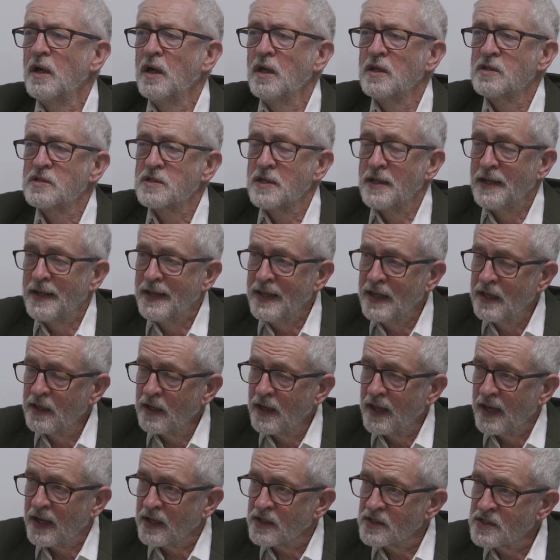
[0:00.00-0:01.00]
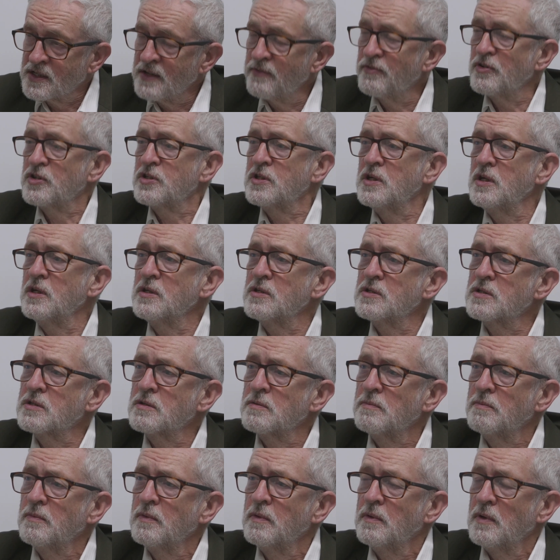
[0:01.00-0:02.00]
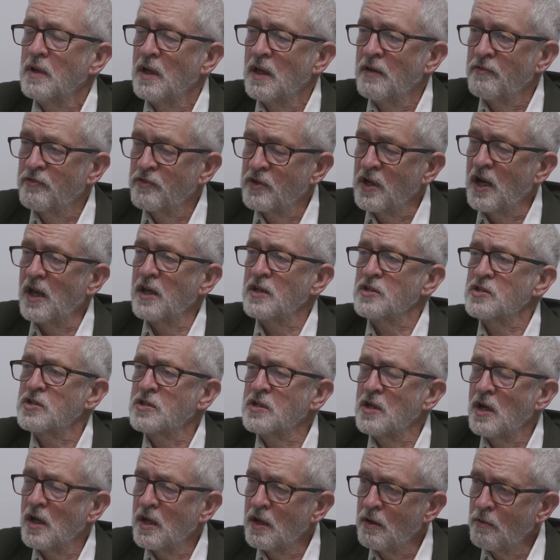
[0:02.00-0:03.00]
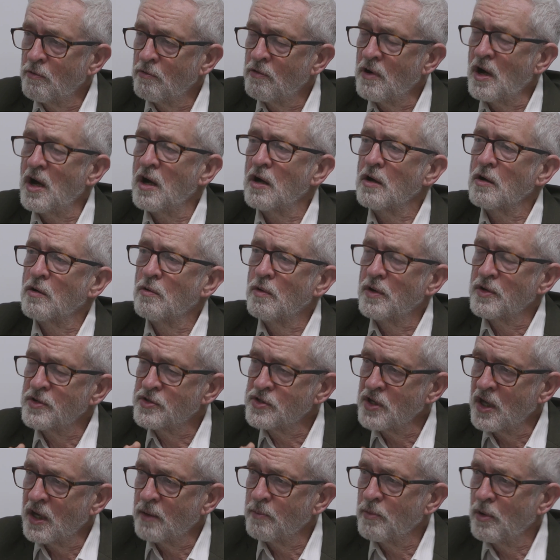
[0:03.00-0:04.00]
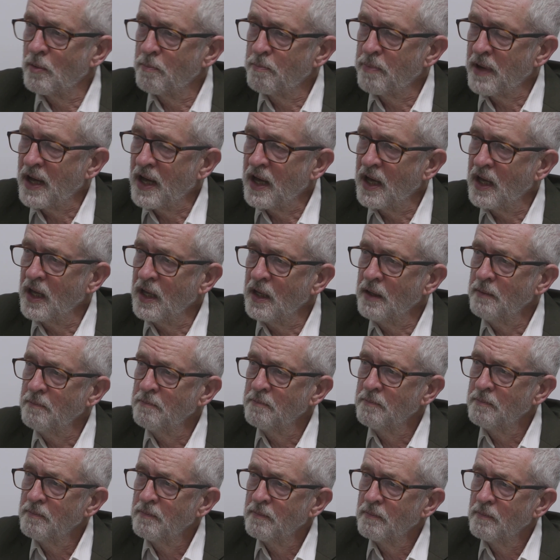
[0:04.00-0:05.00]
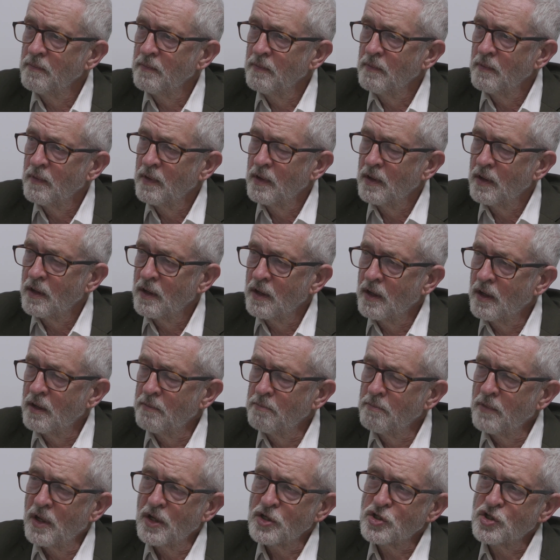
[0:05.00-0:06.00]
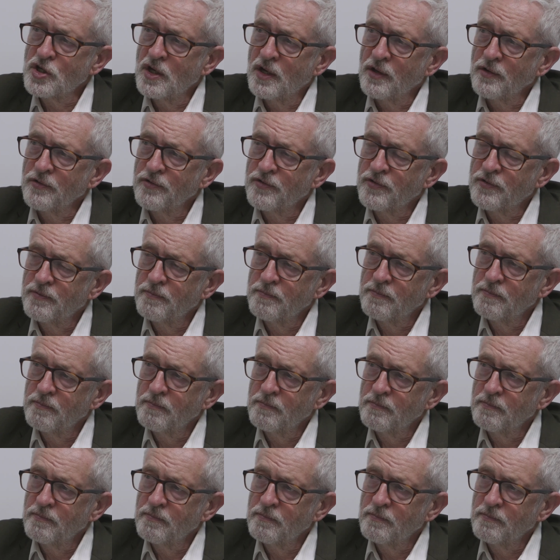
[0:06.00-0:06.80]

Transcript: its illegal activities, Afghanistan, Iraq, Guantanamo Bay, and much else.